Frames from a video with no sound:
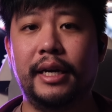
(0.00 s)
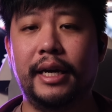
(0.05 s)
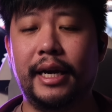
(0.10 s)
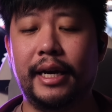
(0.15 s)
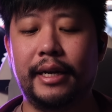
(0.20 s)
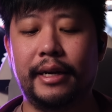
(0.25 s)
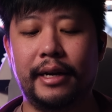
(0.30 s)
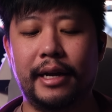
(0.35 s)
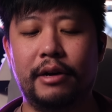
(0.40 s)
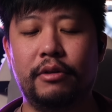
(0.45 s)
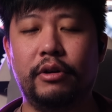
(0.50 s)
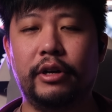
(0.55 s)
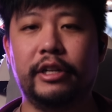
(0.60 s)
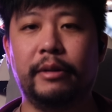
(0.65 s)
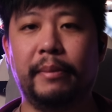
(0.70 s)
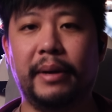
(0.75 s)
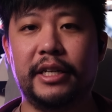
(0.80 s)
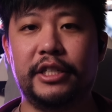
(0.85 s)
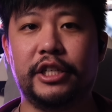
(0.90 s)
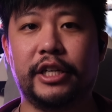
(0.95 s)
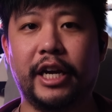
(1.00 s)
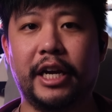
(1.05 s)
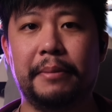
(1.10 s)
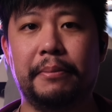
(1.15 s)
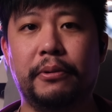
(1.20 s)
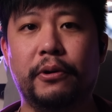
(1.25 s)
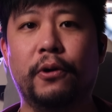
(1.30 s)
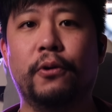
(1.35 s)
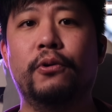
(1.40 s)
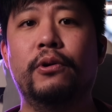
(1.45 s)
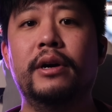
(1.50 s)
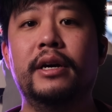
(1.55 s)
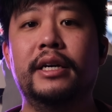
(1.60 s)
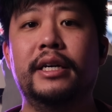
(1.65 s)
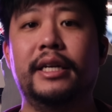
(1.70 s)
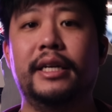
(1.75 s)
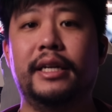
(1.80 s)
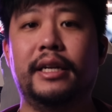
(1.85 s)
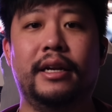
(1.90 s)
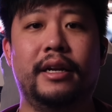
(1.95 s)
And now on the Magic 8 Pro,
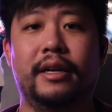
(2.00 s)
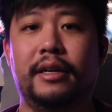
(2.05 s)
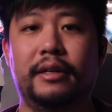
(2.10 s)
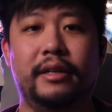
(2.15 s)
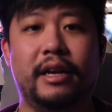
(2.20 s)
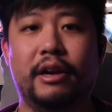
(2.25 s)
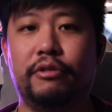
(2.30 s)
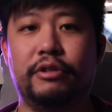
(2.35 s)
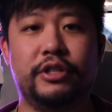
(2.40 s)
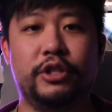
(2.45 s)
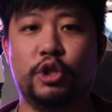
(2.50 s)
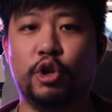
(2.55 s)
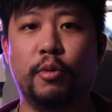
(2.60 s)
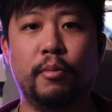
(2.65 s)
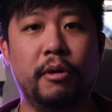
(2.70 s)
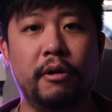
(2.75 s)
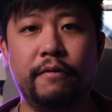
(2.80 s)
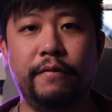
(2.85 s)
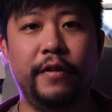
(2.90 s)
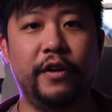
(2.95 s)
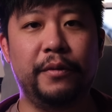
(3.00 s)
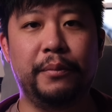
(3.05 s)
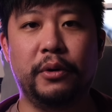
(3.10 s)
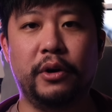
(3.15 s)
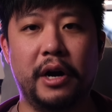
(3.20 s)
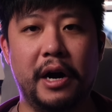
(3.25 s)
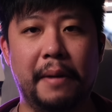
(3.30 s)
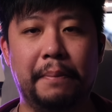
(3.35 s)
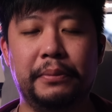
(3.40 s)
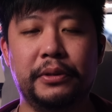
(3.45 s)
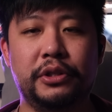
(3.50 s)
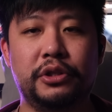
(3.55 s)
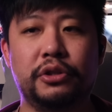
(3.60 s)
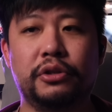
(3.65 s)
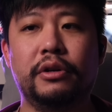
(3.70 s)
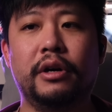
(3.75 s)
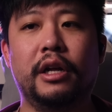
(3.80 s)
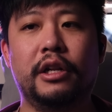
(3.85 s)
there is no more variable aperture.